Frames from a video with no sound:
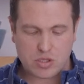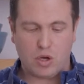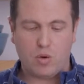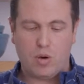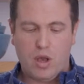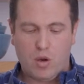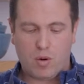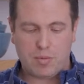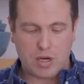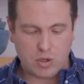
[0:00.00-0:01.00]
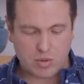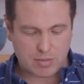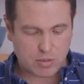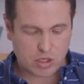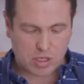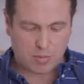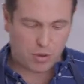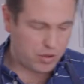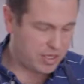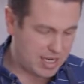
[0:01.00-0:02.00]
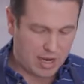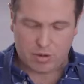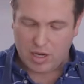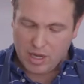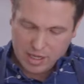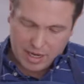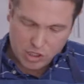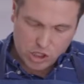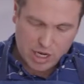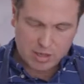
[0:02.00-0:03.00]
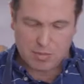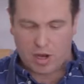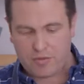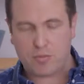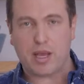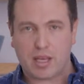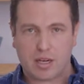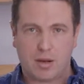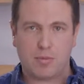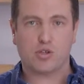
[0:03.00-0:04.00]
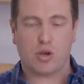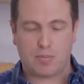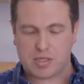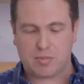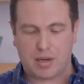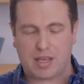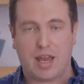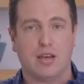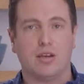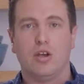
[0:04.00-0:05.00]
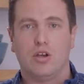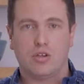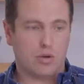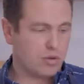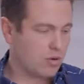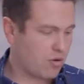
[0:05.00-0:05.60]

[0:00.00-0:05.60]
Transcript: So what I'm going to do is I'm just going to pull these out, kind of shake them off. You might get a couple drips, but again, don't go